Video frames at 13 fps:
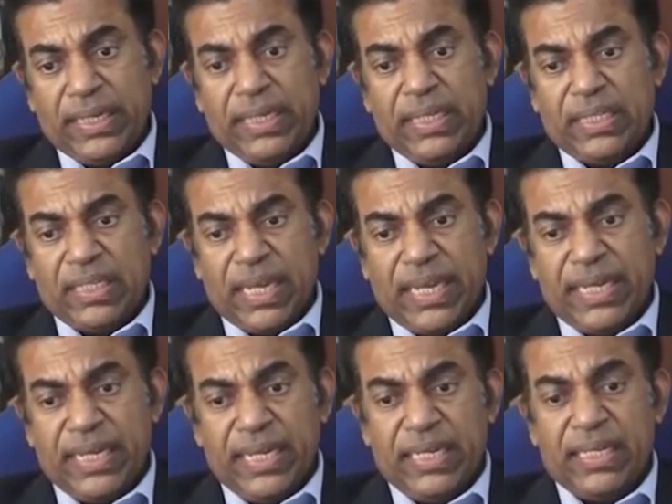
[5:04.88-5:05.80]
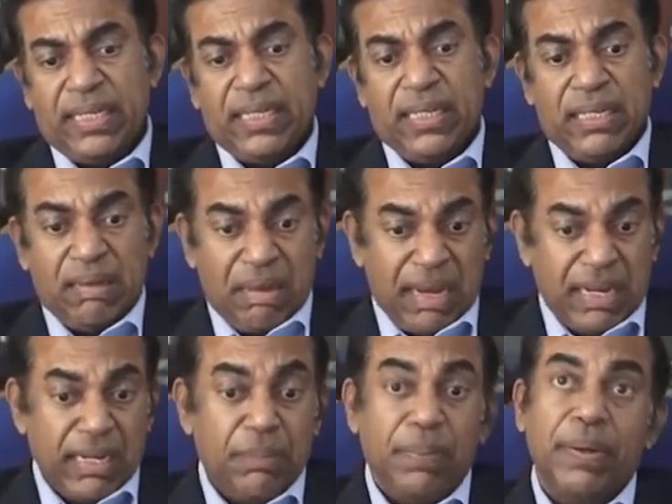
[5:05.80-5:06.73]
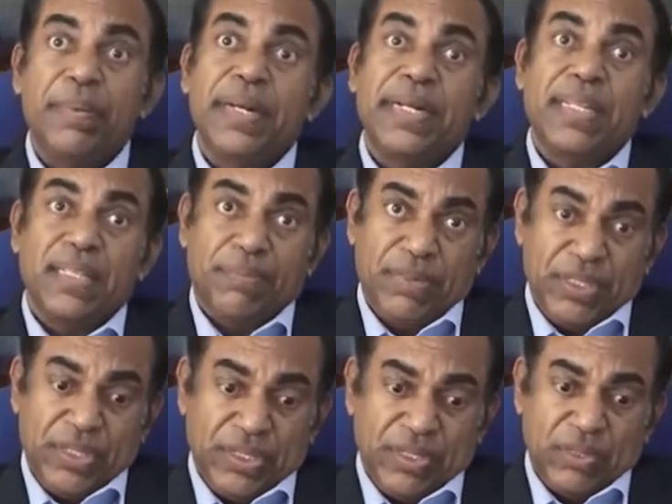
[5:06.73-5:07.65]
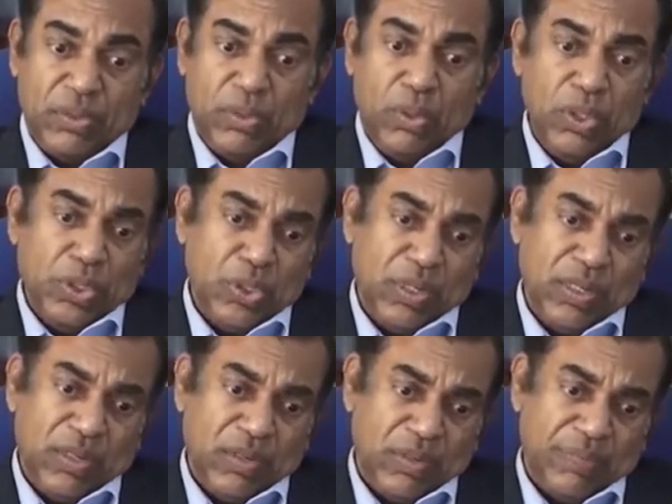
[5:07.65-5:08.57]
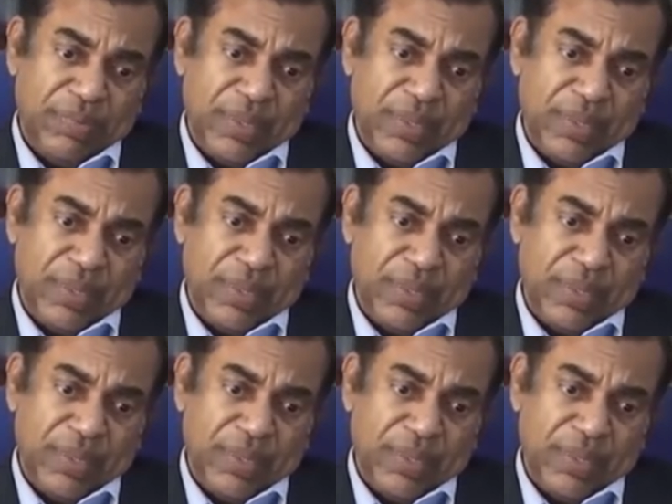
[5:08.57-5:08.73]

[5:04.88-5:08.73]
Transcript: in deciding and implementing the measures. Also,